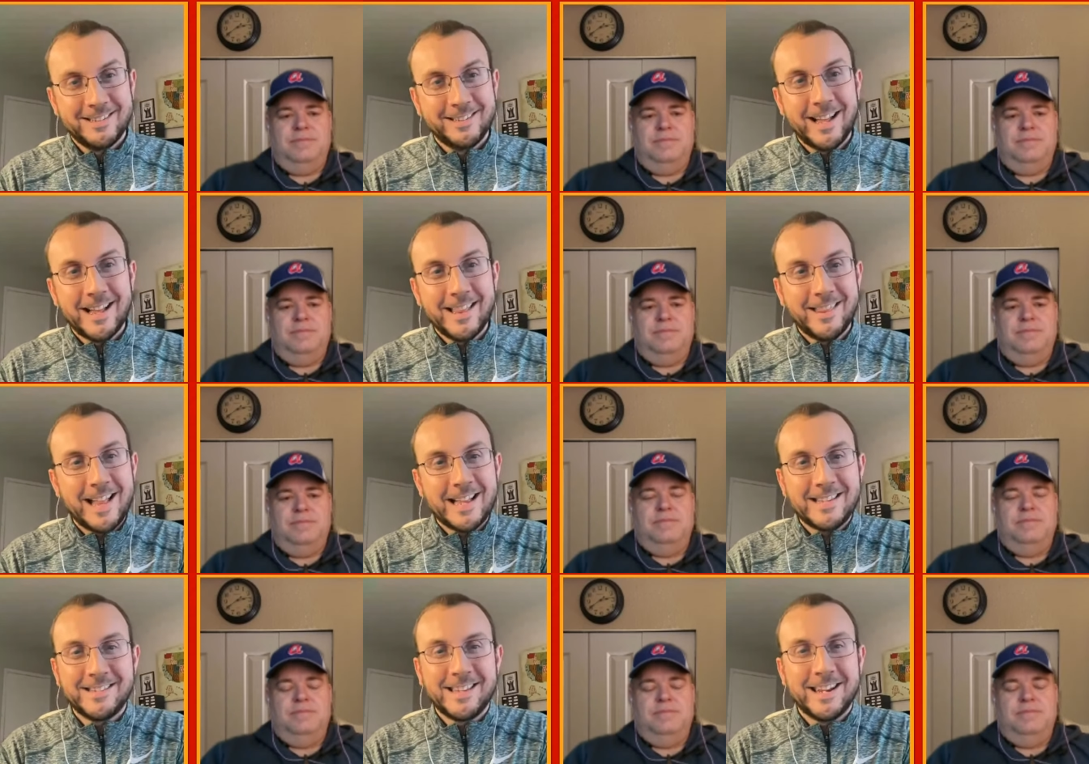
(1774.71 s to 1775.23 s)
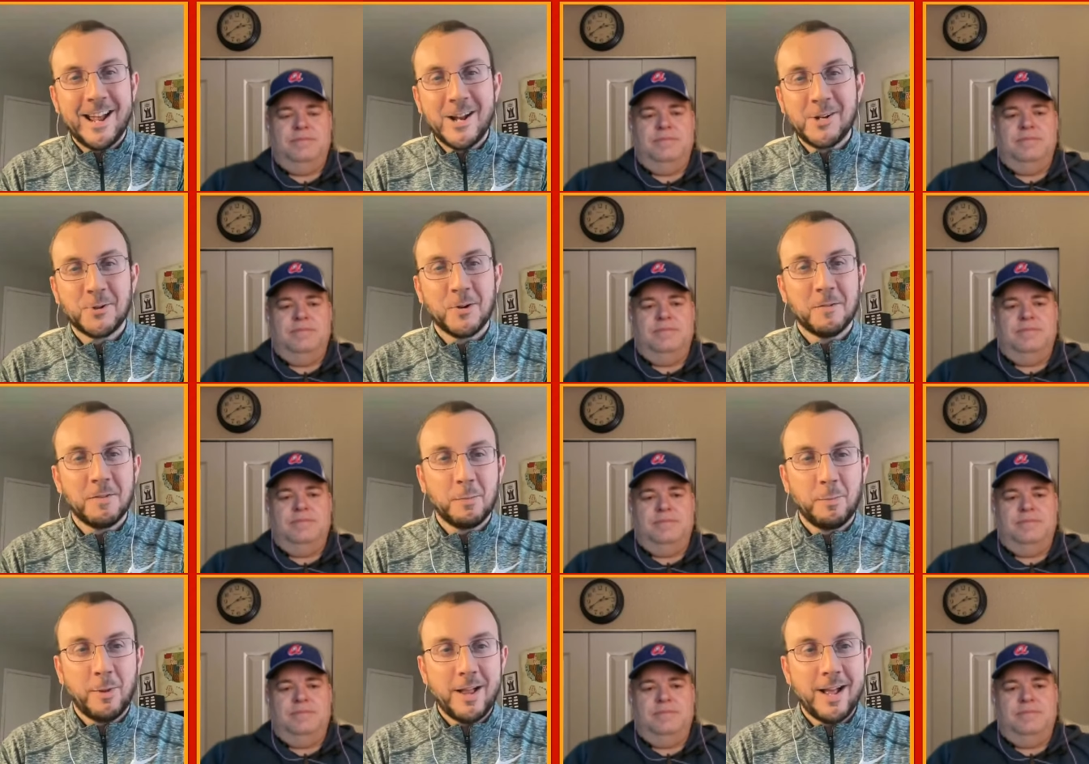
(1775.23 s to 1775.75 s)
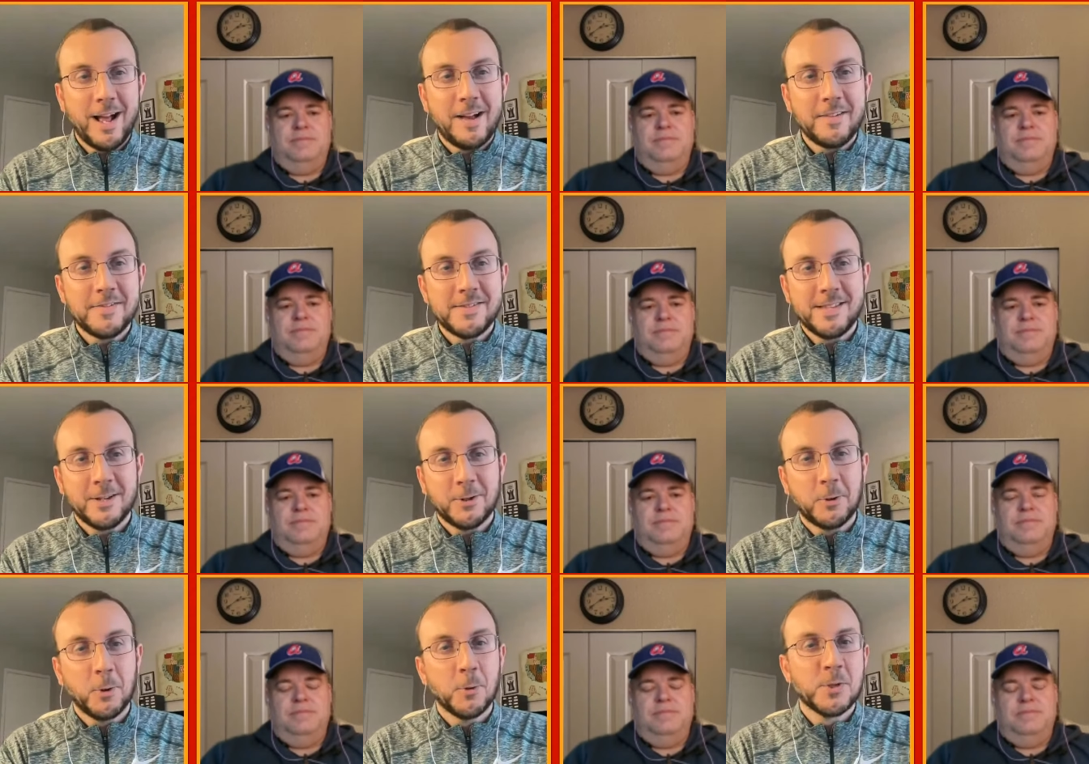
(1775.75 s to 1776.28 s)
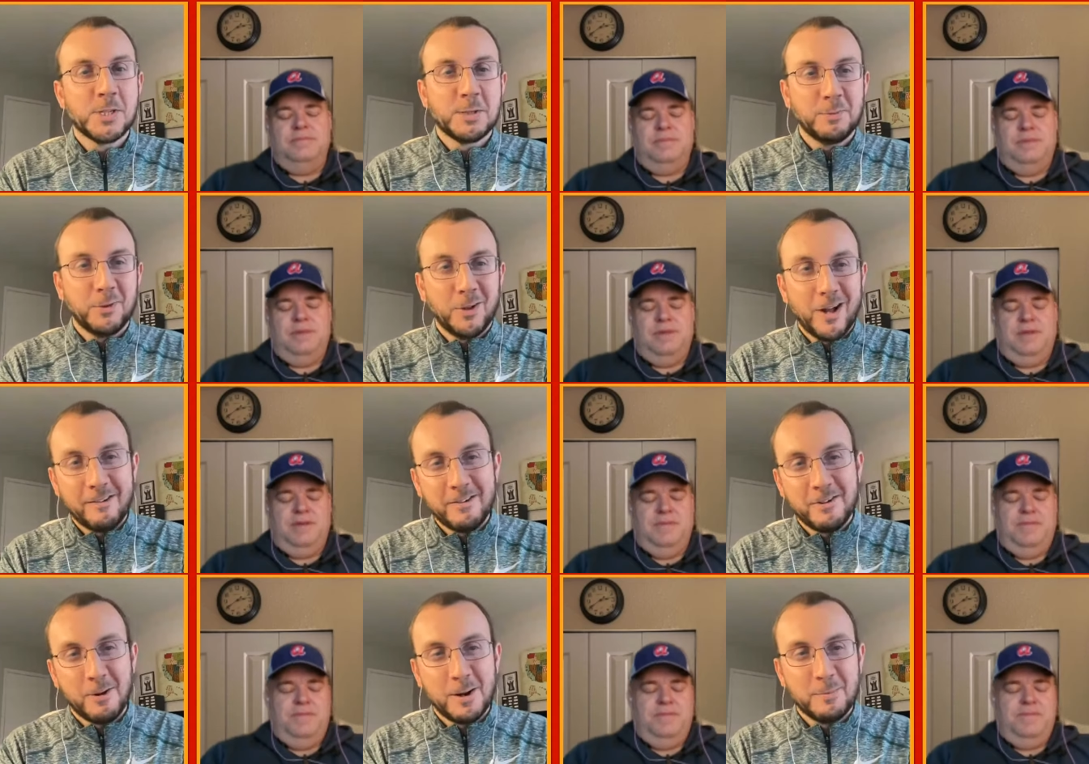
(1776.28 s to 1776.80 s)
Speaker 1: That, that's the nature of the playoffs, the
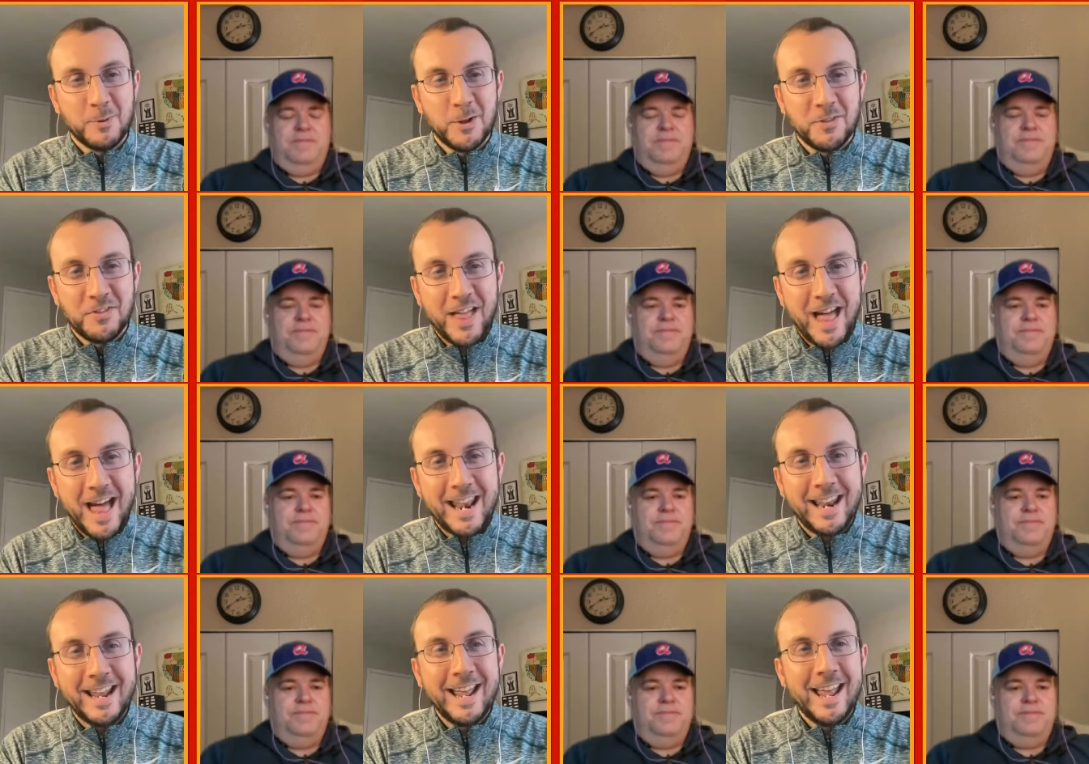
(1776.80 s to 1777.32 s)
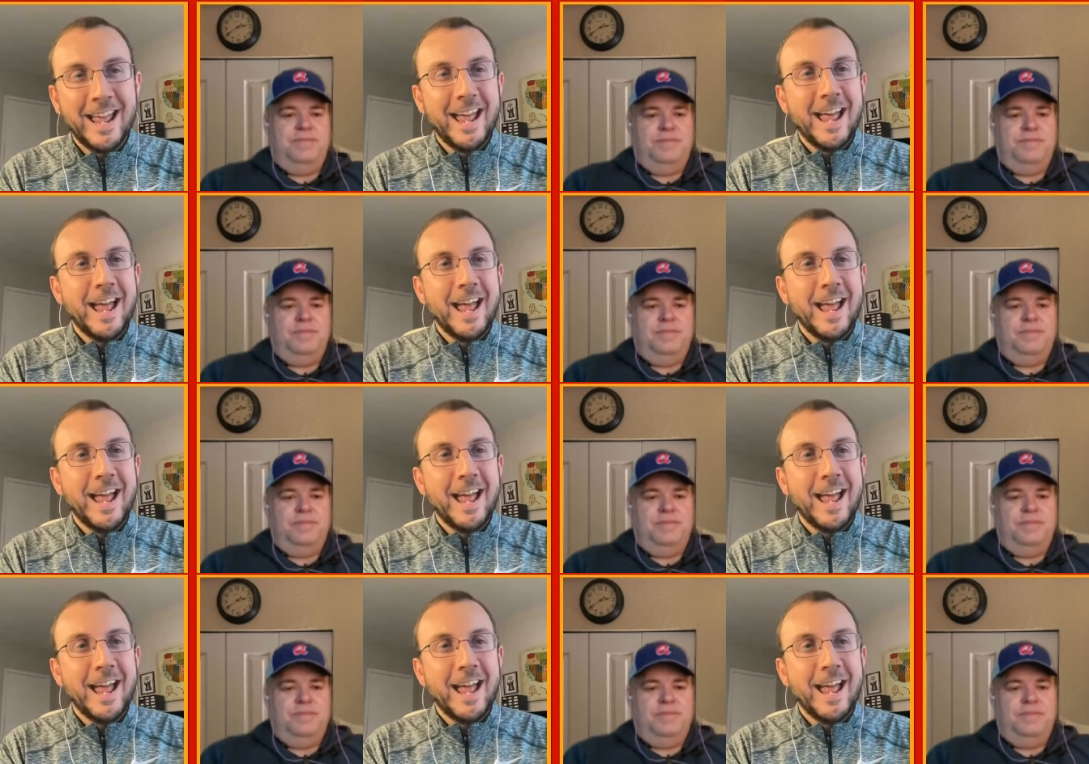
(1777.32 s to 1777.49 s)
crucible, however you want to put that.